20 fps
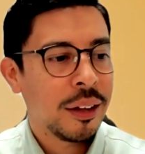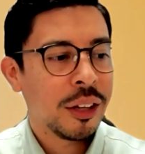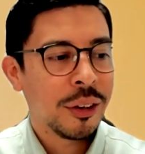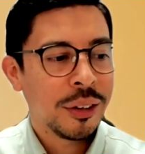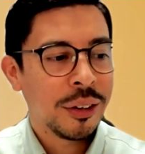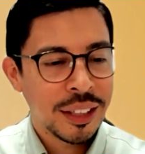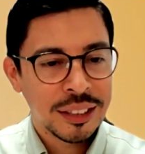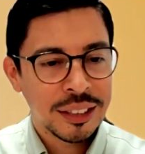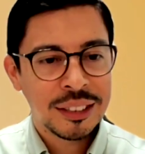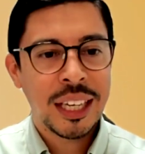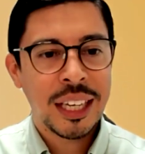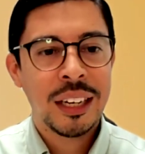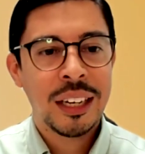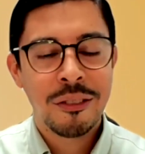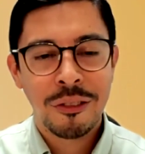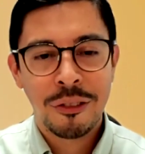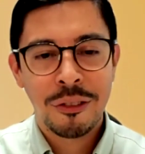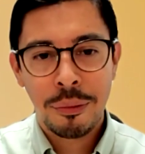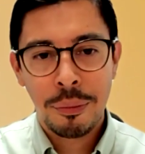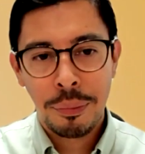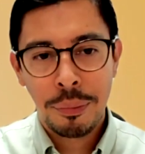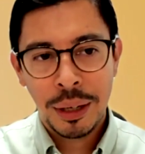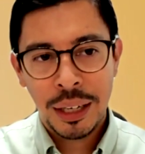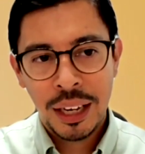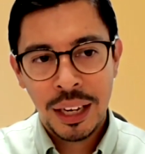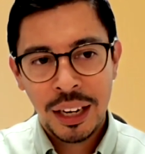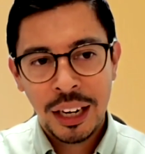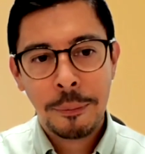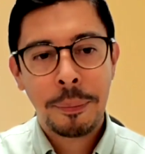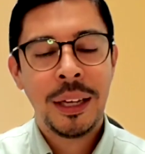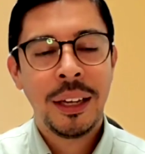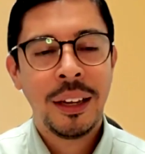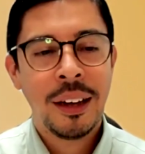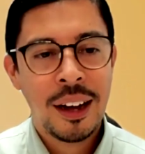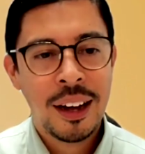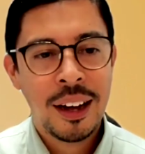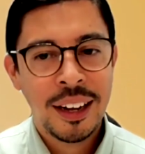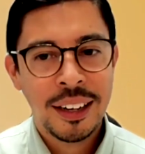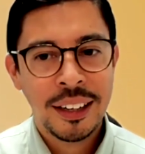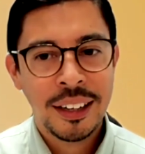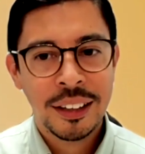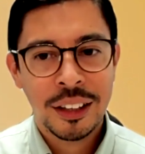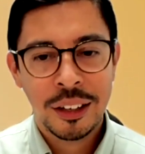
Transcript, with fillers: they're in this state of beginning PI.